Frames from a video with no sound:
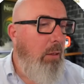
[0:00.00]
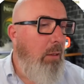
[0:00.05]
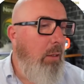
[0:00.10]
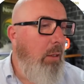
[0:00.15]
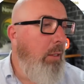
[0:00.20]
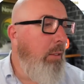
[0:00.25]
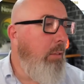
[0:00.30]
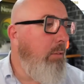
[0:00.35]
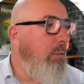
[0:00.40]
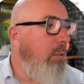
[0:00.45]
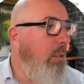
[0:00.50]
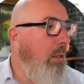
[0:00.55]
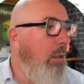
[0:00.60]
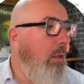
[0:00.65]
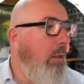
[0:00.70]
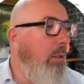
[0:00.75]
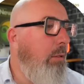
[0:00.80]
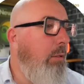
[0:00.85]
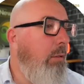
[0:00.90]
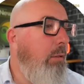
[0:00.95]

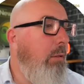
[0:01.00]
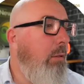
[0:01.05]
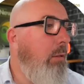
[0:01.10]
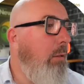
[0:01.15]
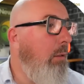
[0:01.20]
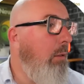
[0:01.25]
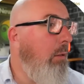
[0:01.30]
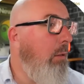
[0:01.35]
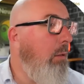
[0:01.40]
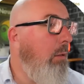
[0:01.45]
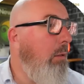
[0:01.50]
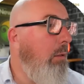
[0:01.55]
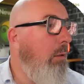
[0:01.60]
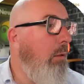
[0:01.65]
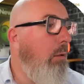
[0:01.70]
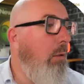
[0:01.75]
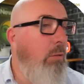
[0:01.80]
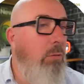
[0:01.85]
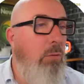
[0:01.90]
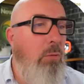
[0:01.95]
Inside
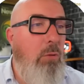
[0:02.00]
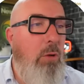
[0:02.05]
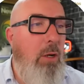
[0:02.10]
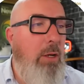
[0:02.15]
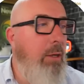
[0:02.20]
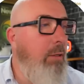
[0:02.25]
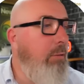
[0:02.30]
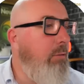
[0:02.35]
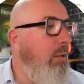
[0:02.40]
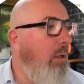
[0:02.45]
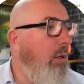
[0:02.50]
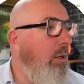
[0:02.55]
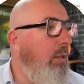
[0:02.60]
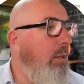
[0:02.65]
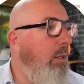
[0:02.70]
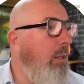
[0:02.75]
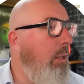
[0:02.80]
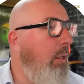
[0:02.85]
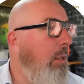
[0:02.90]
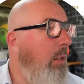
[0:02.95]
looks all clean and
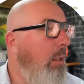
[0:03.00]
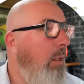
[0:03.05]
tidy.